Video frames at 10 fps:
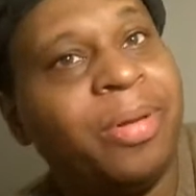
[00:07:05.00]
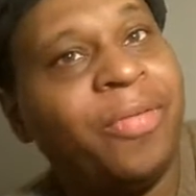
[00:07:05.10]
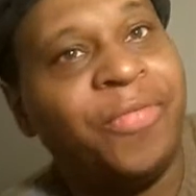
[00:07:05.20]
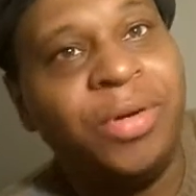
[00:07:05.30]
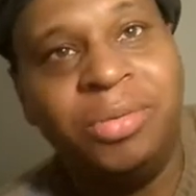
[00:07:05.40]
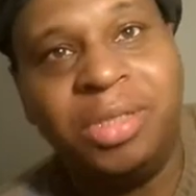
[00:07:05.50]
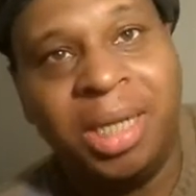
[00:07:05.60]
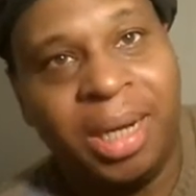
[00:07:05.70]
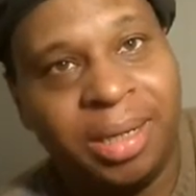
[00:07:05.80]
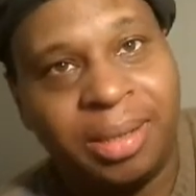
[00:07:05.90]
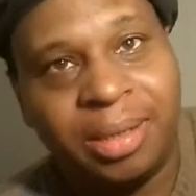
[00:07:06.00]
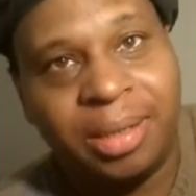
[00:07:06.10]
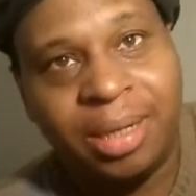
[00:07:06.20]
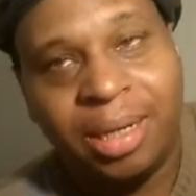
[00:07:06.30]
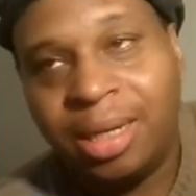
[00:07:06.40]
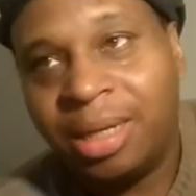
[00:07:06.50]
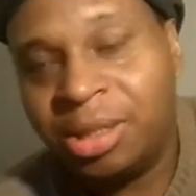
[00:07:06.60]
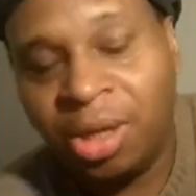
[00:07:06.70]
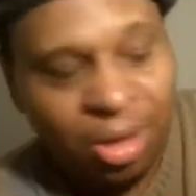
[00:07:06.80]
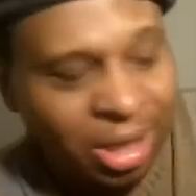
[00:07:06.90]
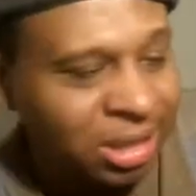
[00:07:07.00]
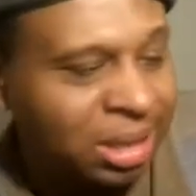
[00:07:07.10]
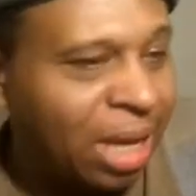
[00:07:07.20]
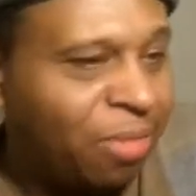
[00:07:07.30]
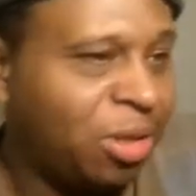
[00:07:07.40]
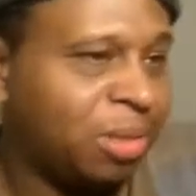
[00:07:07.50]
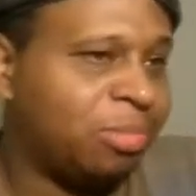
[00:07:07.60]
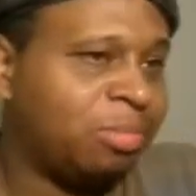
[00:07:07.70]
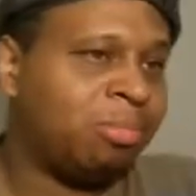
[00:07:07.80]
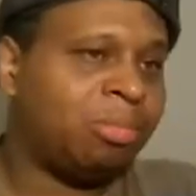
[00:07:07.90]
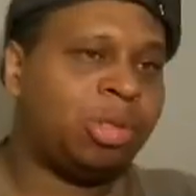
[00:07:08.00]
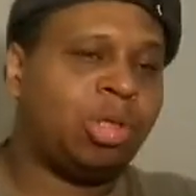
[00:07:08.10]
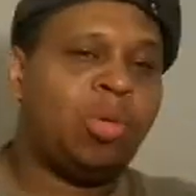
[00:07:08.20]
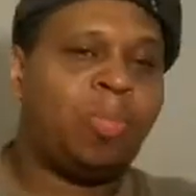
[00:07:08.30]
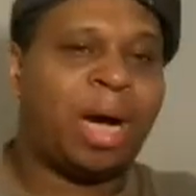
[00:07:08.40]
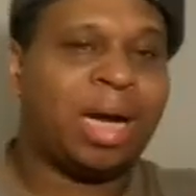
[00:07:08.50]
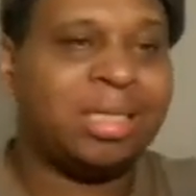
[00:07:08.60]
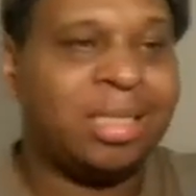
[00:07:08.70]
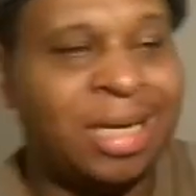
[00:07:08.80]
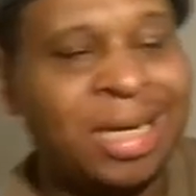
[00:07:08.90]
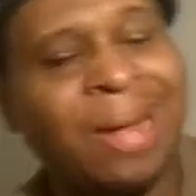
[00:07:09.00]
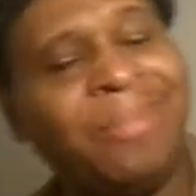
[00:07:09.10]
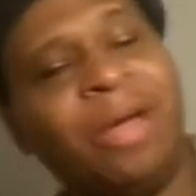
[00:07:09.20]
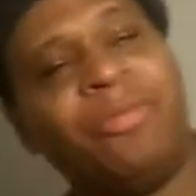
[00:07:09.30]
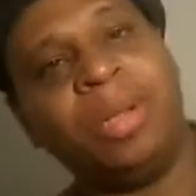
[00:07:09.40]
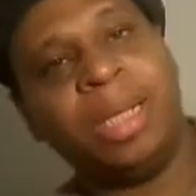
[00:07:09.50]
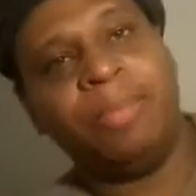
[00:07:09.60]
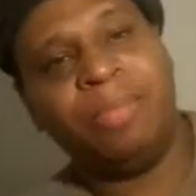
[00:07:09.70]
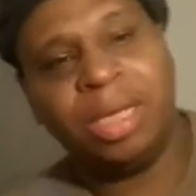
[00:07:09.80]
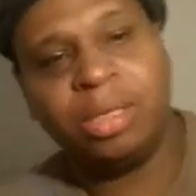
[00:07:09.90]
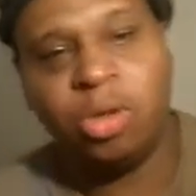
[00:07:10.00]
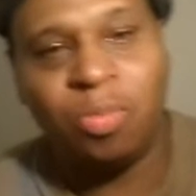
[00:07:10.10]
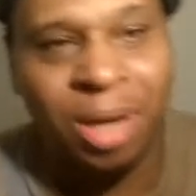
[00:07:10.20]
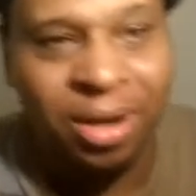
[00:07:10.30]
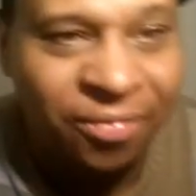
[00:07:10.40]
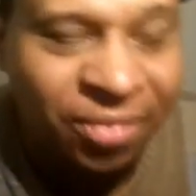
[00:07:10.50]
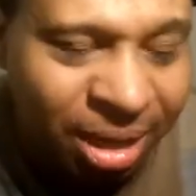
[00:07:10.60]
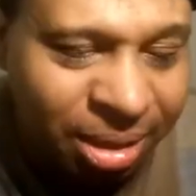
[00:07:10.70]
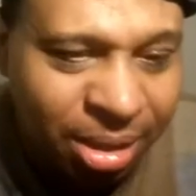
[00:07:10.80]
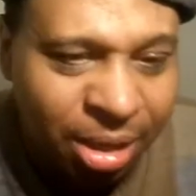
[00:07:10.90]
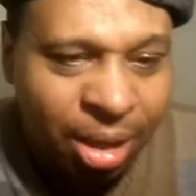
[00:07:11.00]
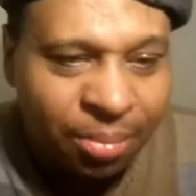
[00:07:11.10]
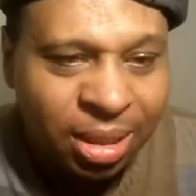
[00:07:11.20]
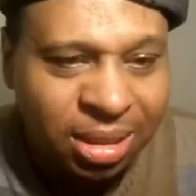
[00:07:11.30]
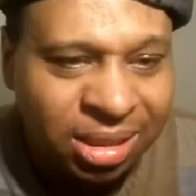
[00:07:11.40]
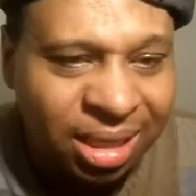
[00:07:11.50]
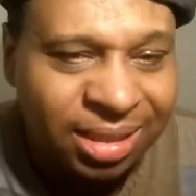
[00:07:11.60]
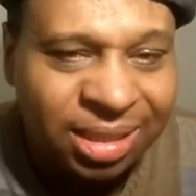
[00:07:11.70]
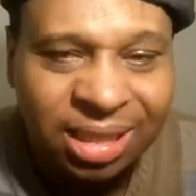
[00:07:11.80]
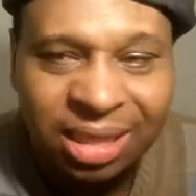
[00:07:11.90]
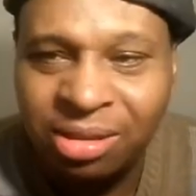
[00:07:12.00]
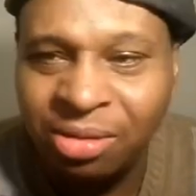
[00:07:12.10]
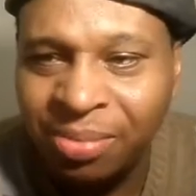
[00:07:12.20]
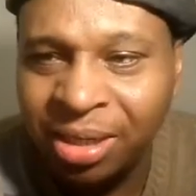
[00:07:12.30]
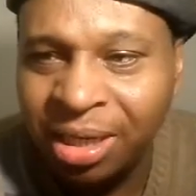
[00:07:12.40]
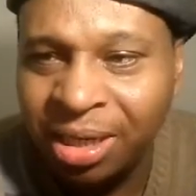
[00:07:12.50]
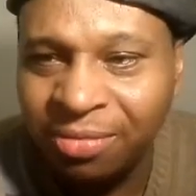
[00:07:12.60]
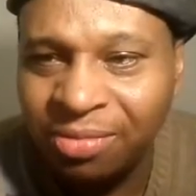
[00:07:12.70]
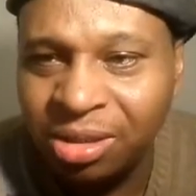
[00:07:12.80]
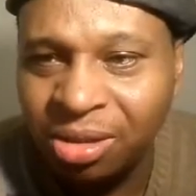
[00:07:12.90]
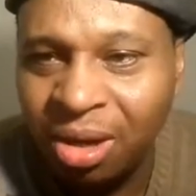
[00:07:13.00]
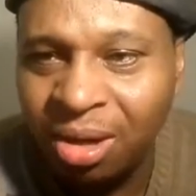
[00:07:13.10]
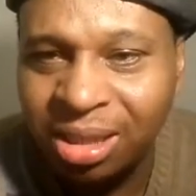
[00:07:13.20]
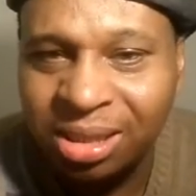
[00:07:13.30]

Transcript: food chain. So, and it's like what Tupac said, and I'm not really a big Tupac fan, but he said this at the beginning of his song.